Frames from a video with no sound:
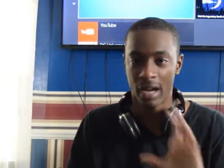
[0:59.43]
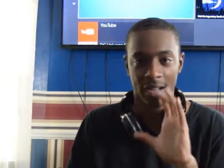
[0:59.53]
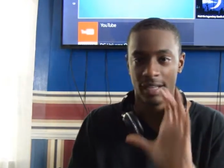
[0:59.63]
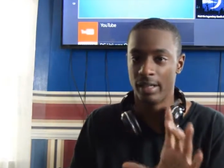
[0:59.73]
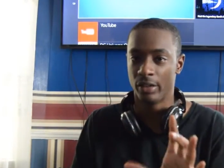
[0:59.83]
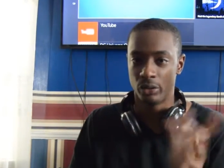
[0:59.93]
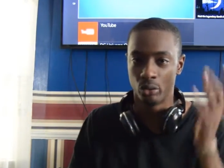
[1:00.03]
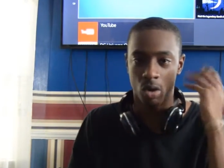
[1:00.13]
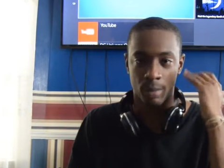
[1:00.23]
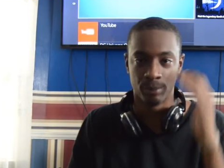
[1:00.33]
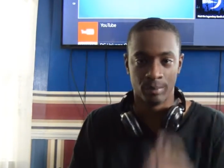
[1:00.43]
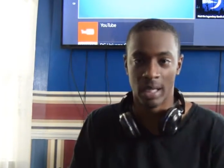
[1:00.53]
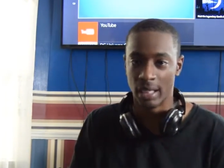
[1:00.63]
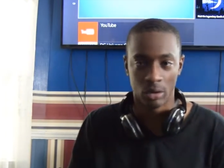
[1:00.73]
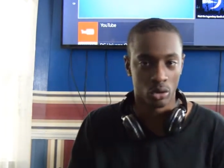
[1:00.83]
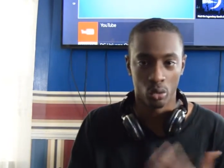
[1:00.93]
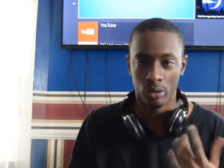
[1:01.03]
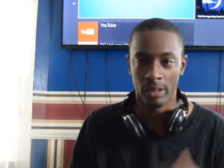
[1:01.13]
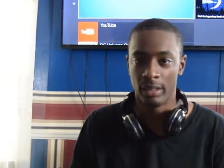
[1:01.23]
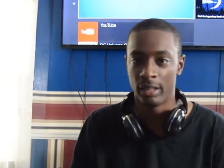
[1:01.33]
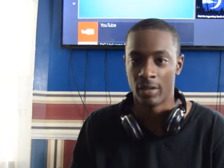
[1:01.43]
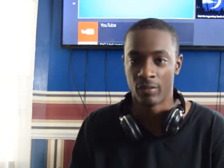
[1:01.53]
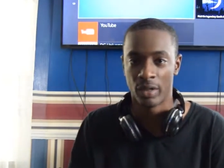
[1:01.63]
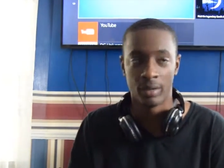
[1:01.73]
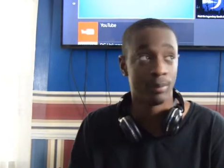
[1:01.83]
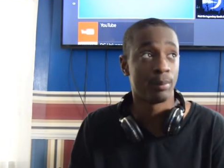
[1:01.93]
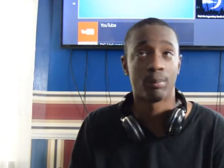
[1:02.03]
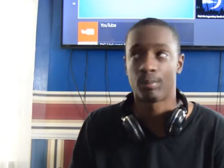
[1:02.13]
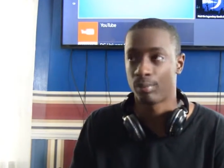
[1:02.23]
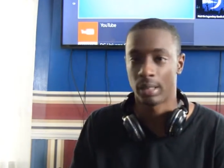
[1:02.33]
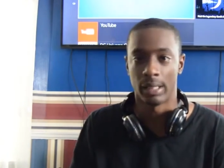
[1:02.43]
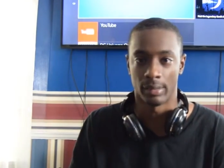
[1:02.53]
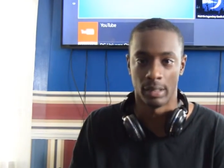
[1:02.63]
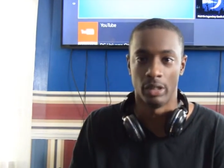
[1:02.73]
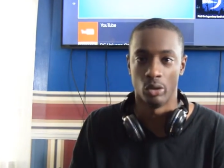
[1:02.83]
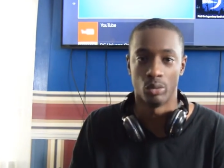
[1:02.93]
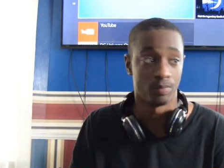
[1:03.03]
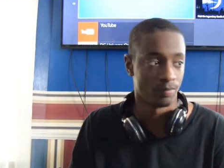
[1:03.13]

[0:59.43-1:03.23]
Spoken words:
I can't hear you. I'm in a totally different place than you.